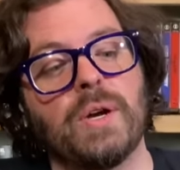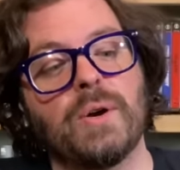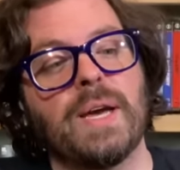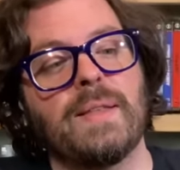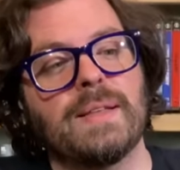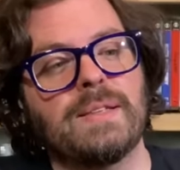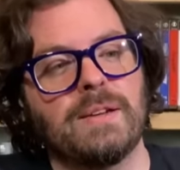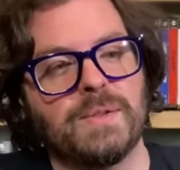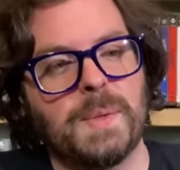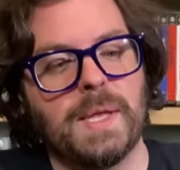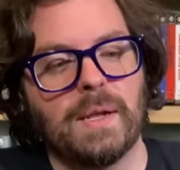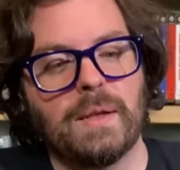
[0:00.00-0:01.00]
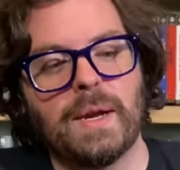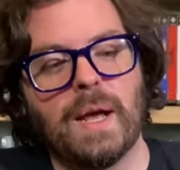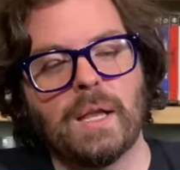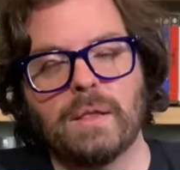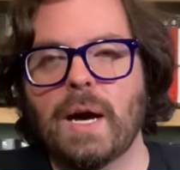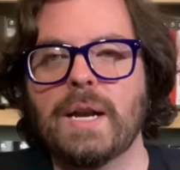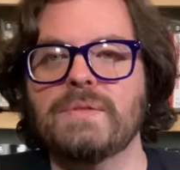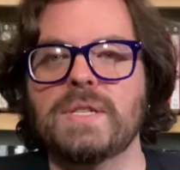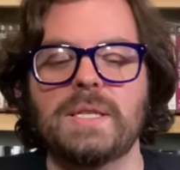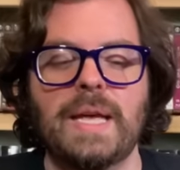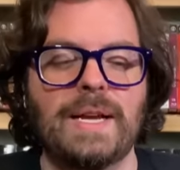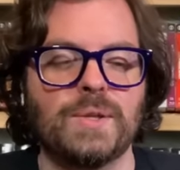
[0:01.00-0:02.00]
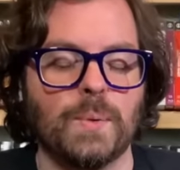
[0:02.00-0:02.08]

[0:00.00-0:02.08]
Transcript: Okay, that tells me that a lot of snakes